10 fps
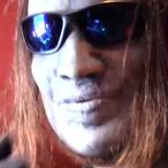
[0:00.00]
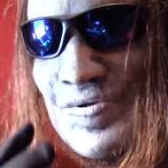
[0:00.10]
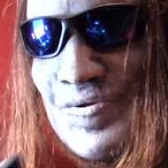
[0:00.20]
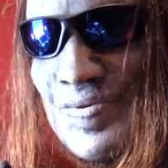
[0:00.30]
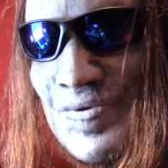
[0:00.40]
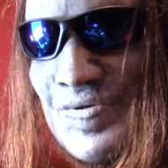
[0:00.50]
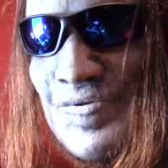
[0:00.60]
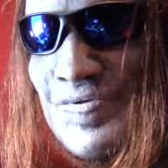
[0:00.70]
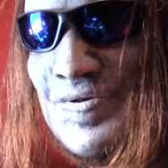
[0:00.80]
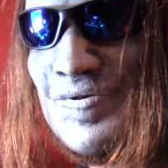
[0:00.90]
with their real
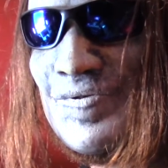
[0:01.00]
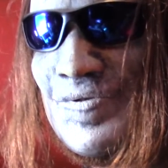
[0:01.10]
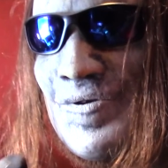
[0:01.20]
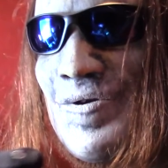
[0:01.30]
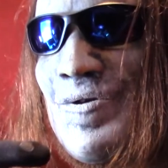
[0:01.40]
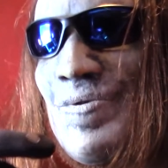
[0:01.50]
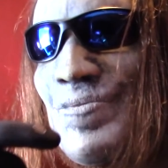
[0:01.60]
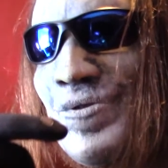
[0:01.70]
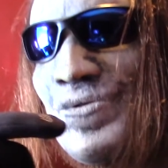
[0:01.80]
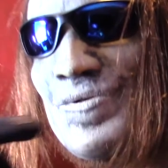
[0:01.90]
face.
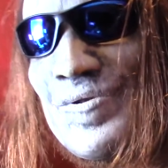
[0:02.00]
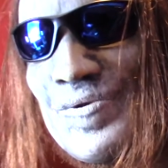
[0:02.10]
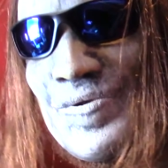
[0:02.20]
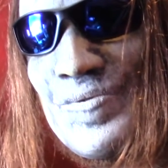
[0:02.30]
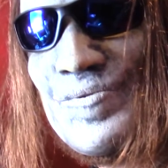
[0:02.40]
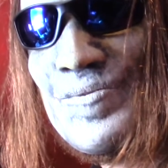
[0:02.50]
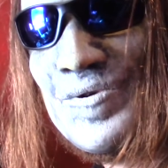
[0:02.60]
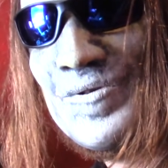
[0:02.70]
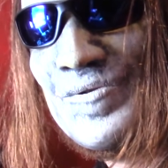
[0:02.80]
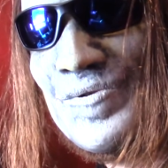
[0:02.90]
But is YouTube the
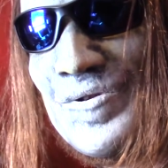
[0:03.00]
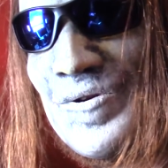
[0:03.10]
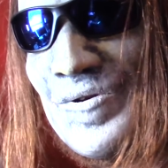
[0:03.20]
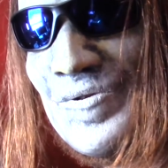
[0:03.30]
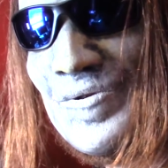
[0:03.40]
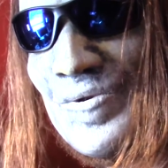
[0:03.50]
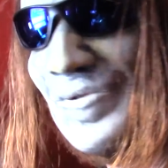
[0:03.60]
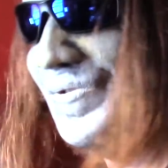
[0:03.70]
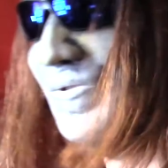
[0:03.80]
place for that? Or is